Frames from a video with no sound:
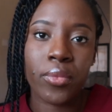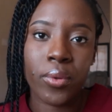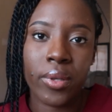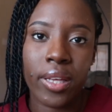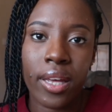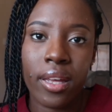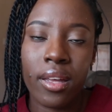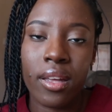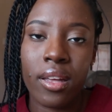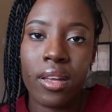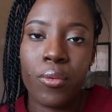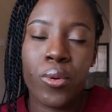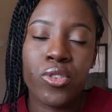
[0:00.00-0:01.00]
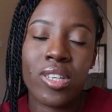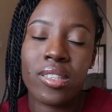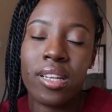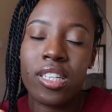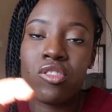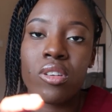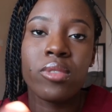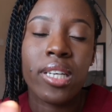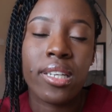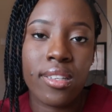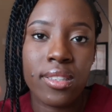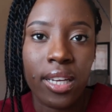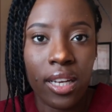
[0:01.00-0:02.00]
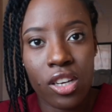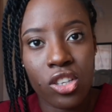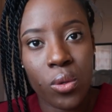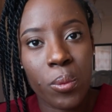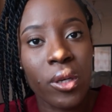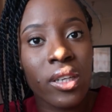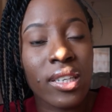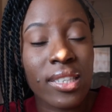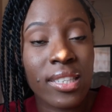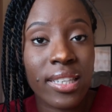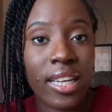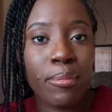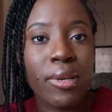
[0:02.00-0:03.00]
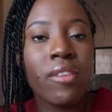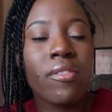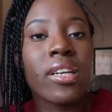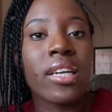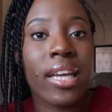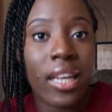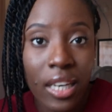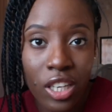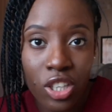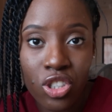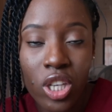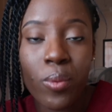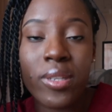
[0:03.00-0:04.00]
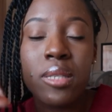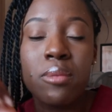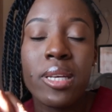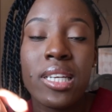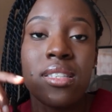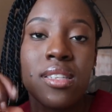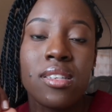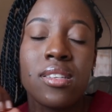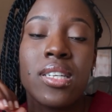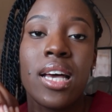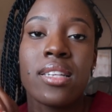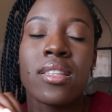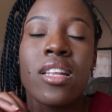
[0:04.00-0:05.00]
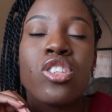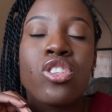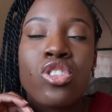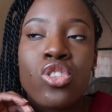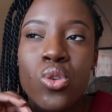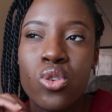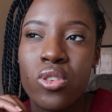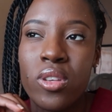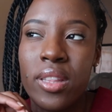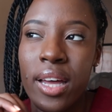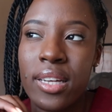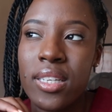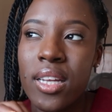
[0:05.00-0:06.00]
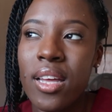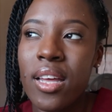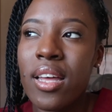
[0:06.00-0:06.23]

Okay, we're translating from Chinese to English so we can understand, but even in English, it wasn't making sense to us, and that just shows you that